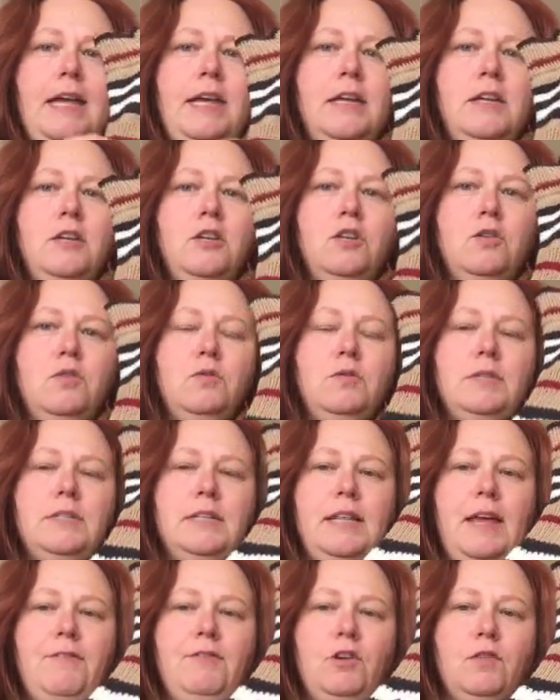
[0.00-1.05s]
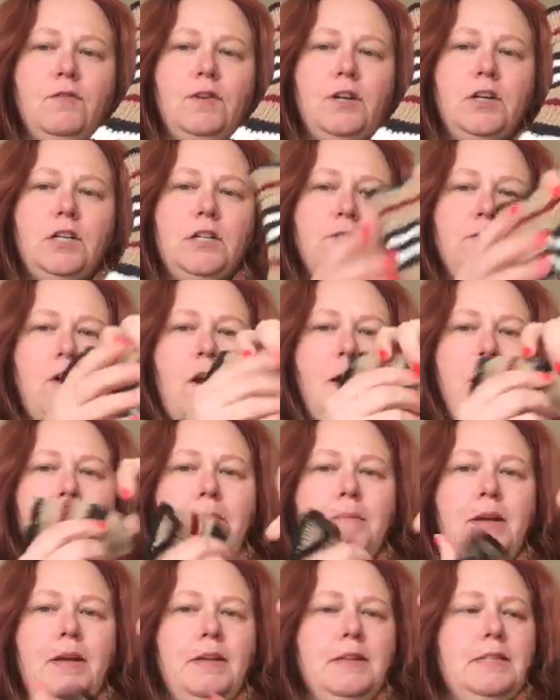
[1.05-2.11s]
used leftovers
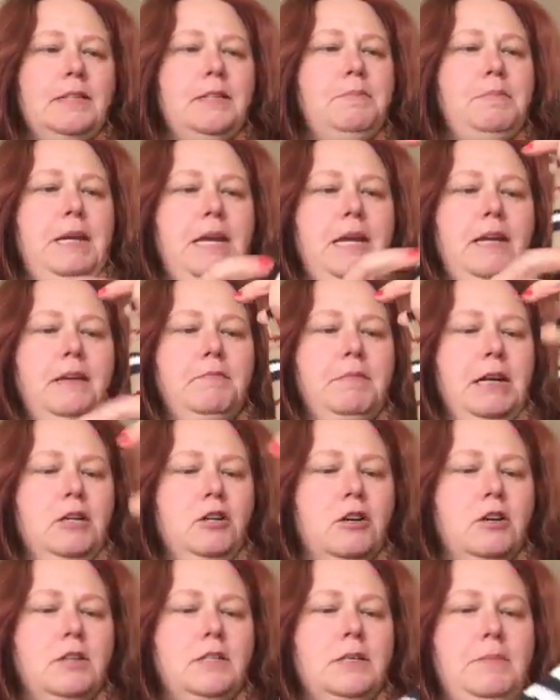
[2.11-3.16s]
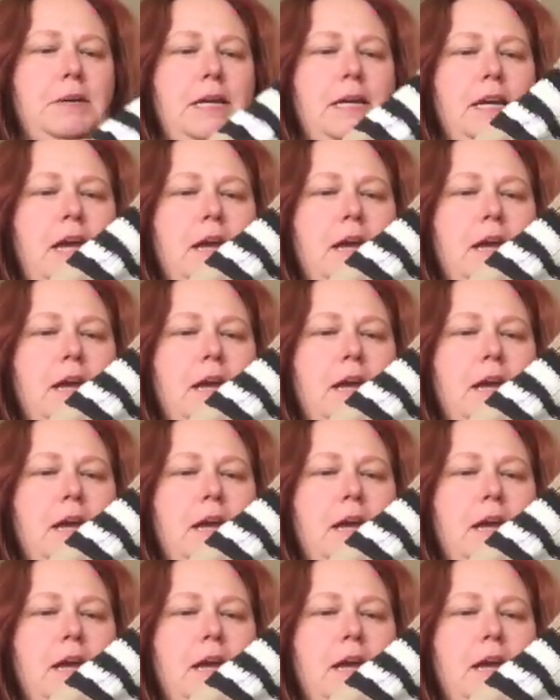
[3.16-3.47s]
from Sabine, my daughter Sabine.